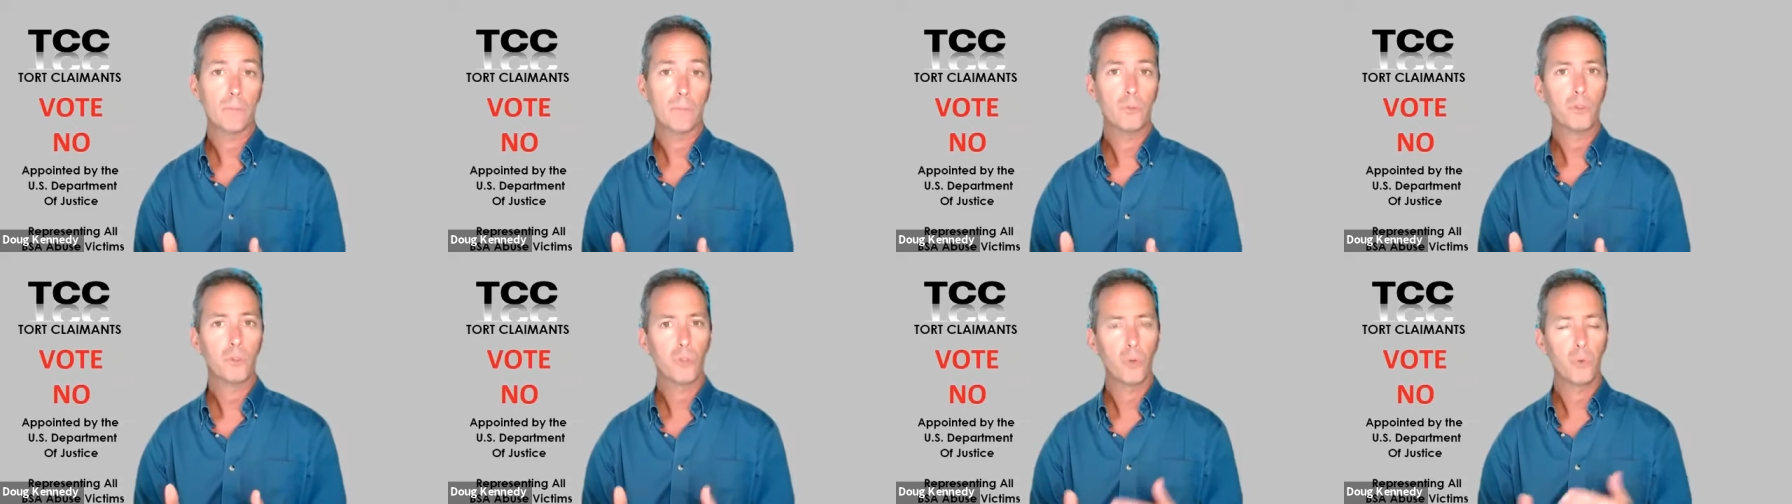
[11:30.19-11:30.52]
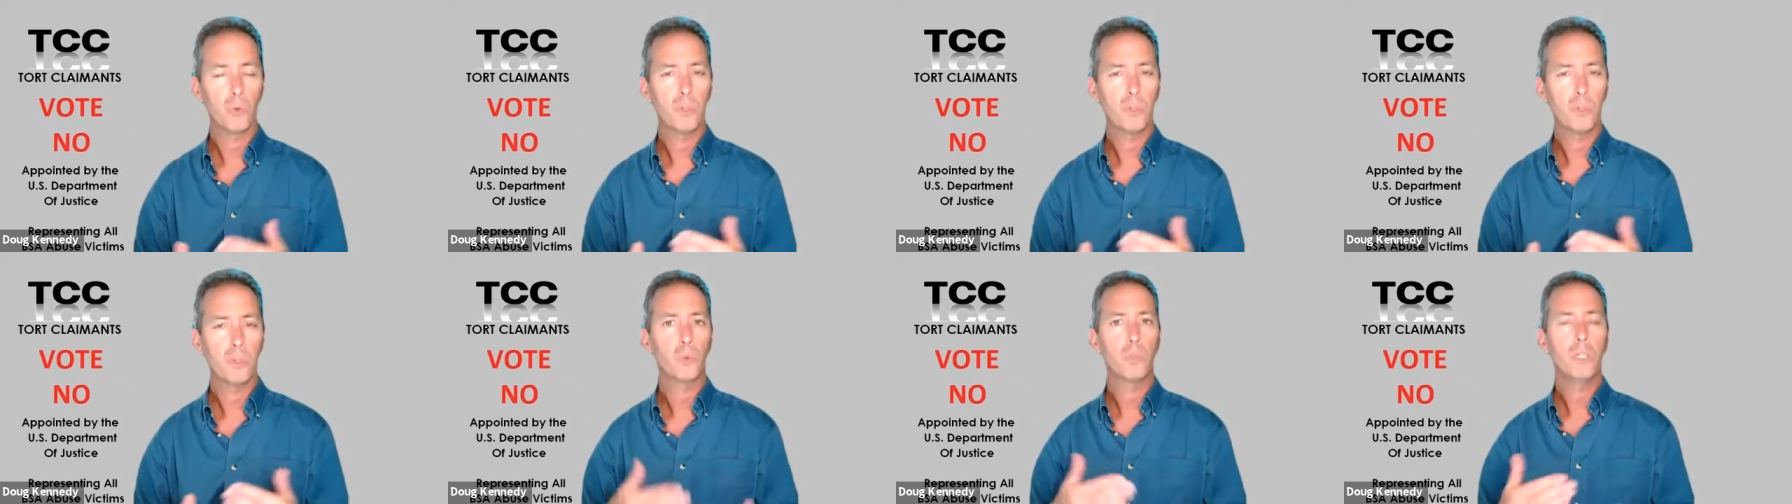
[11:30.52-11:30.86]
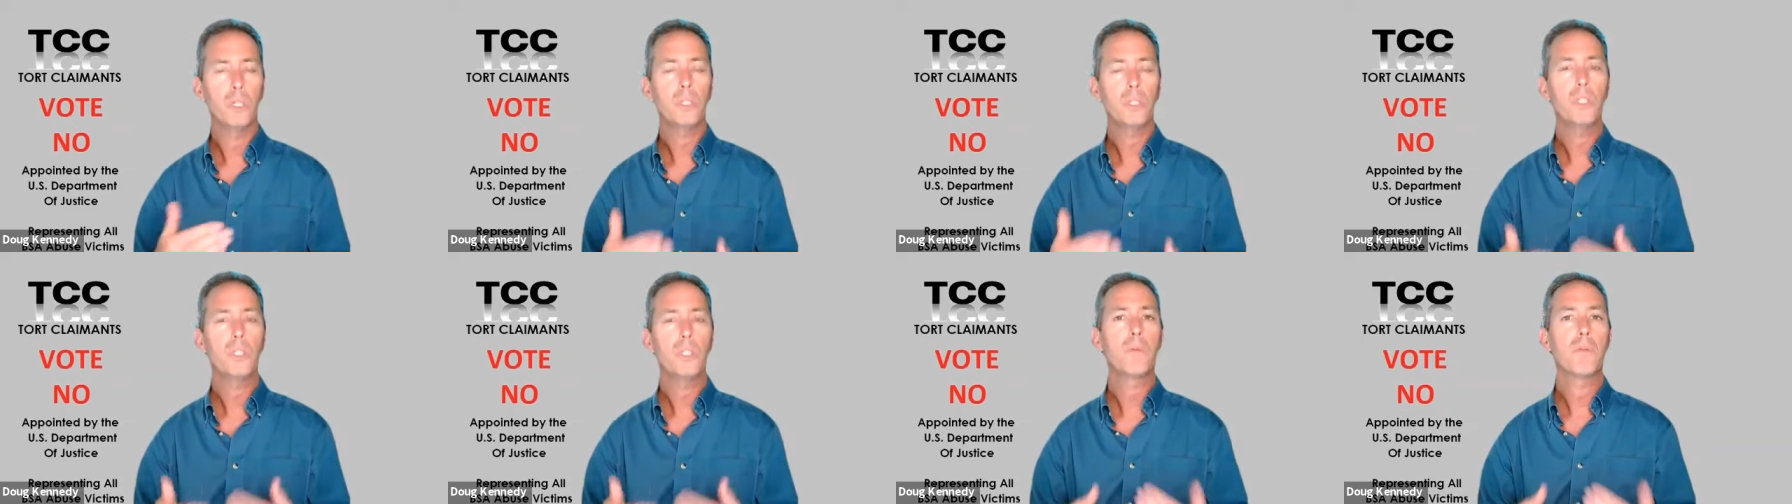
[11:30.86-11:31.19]
So we've
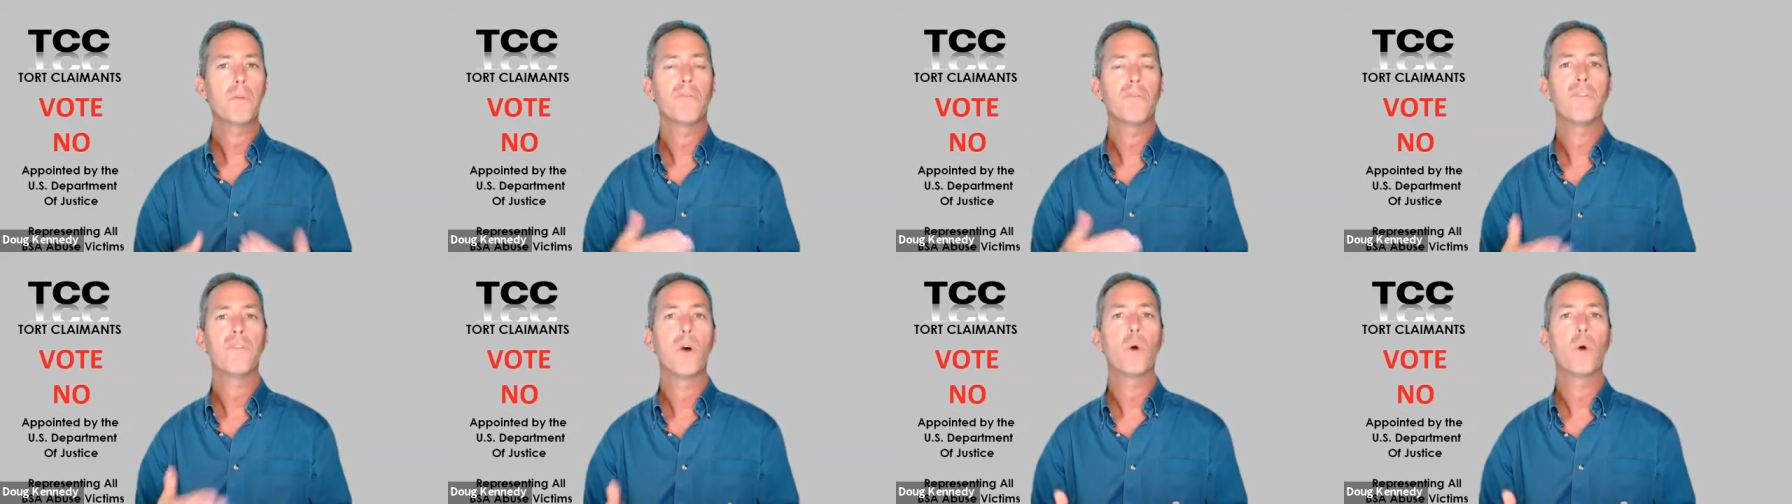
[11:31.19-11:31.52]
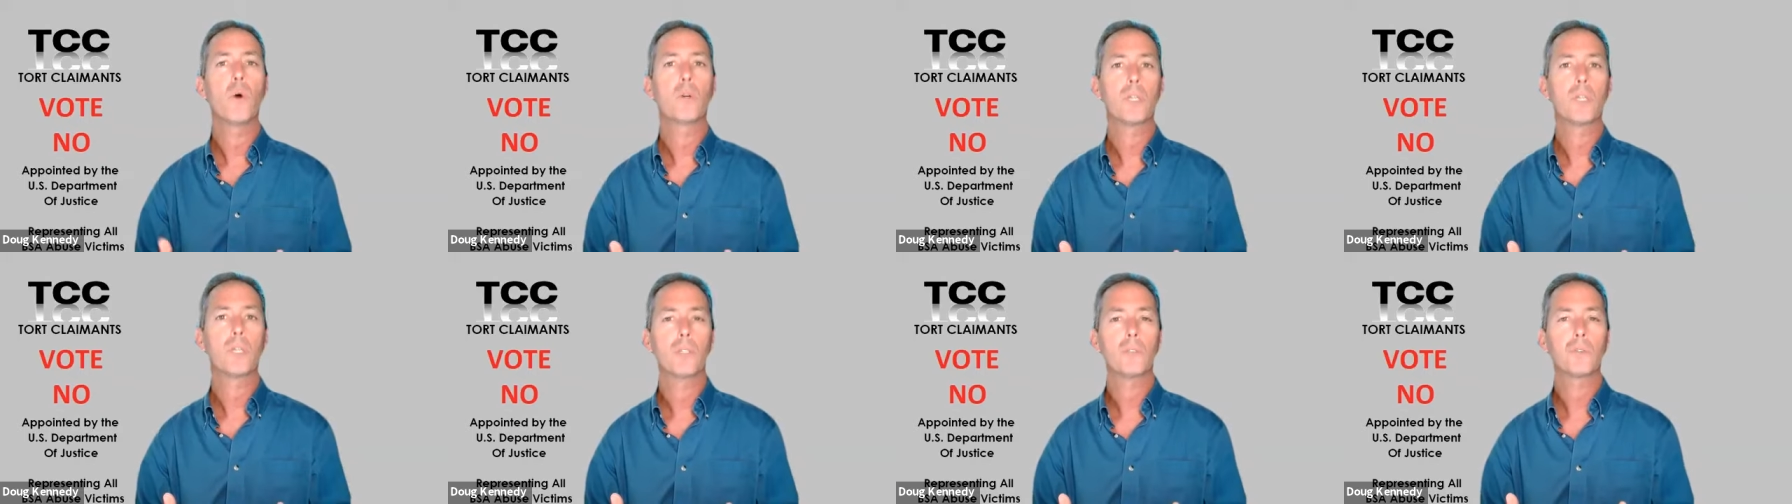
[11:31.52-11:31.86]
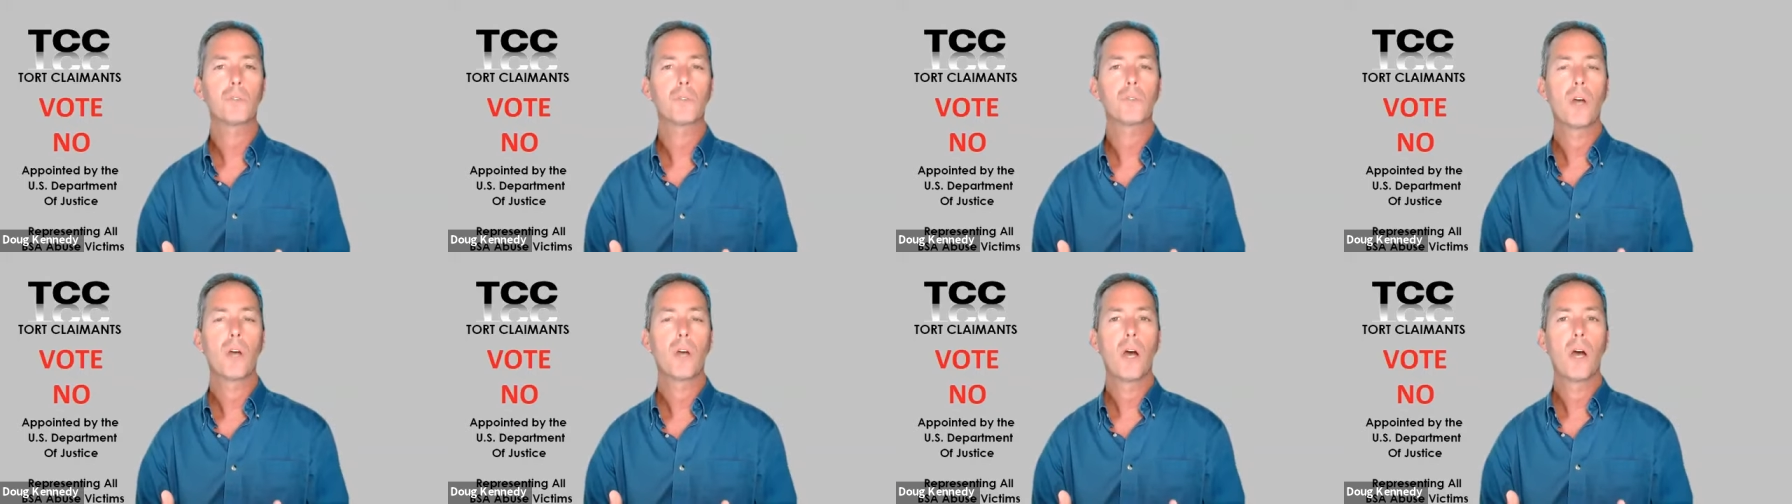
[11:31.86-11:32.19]
really been
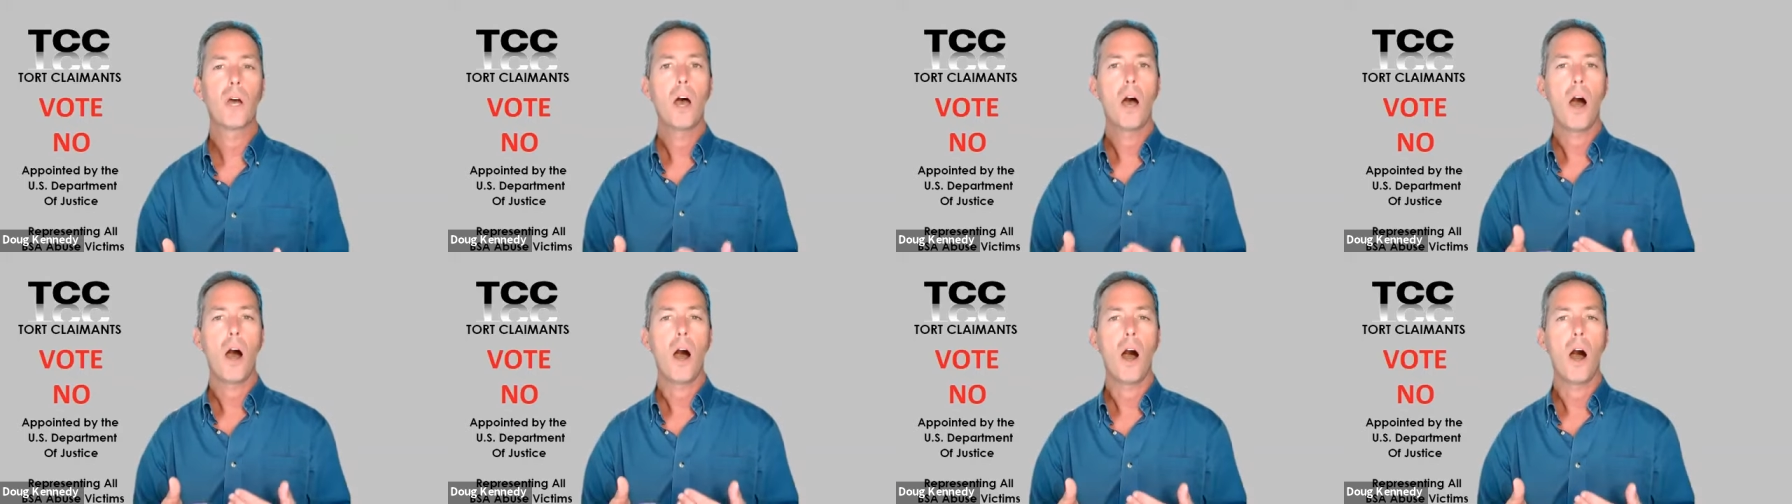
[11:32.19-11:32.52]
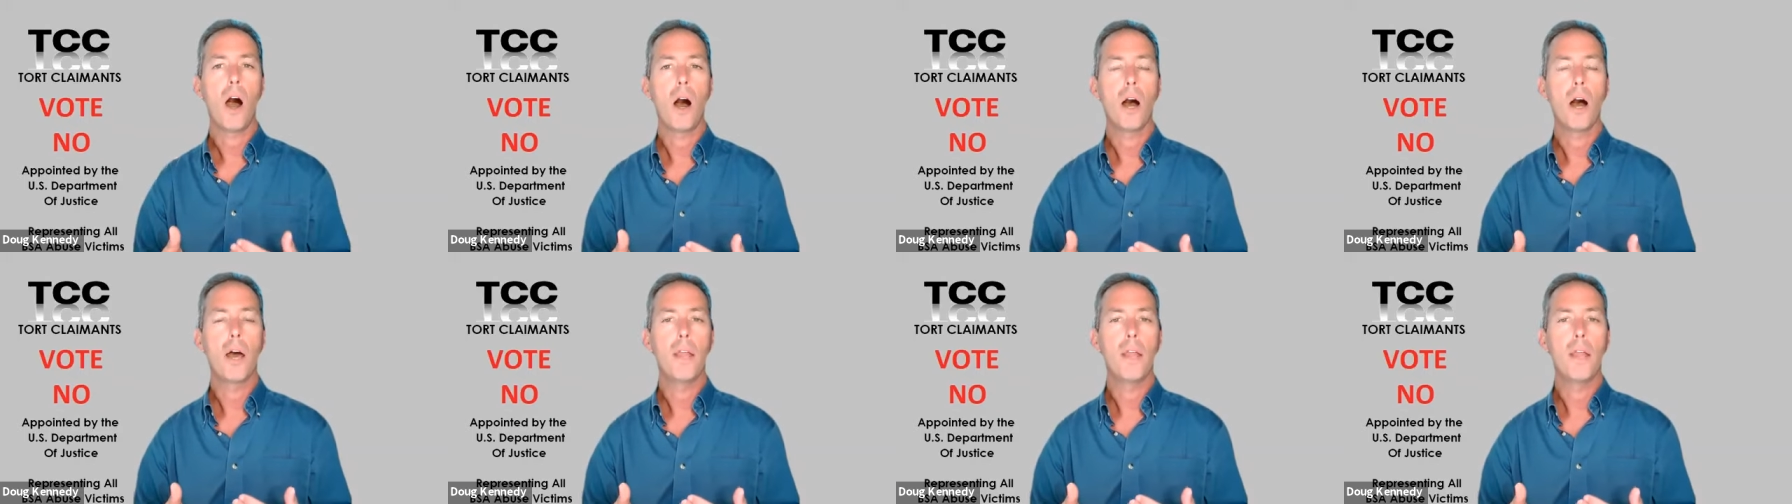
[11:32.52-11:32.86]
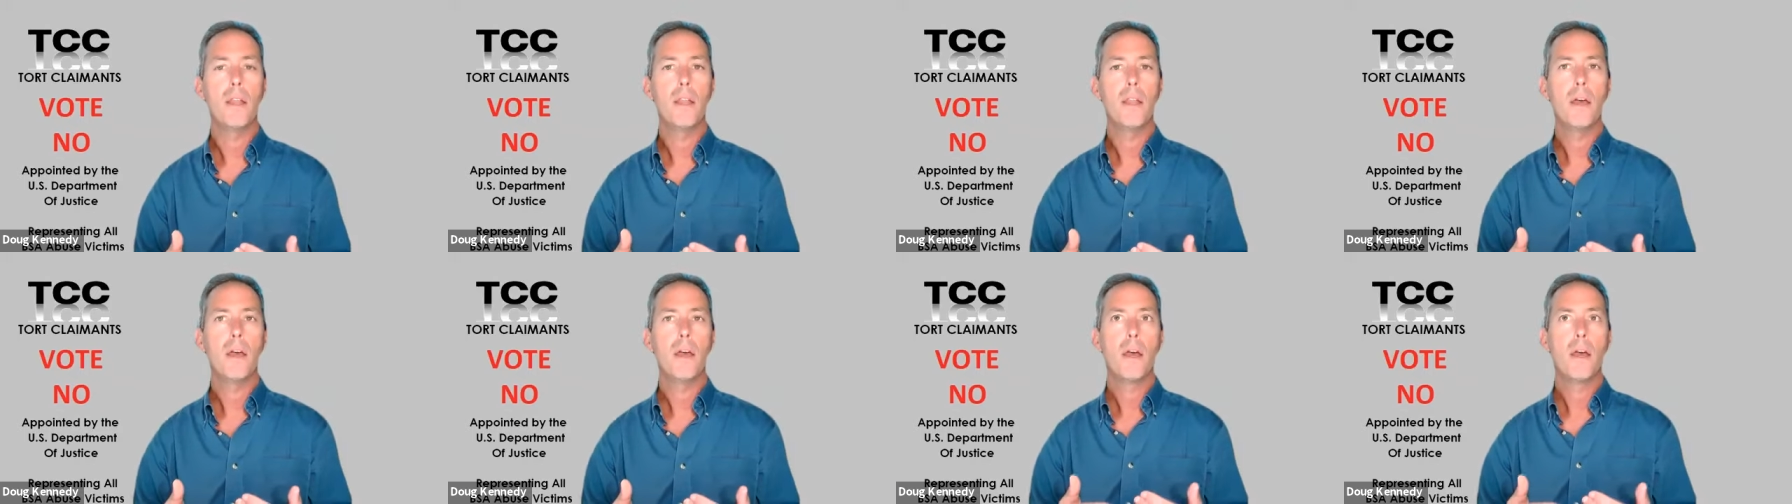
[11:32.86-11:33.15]
focused on